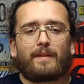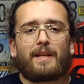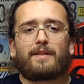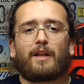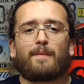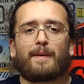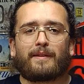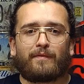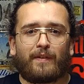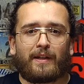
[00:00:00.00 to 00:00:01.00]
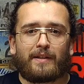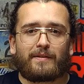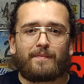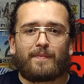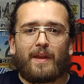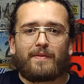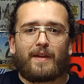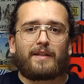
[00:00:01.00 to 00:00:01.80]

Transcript: It's all about the finish. They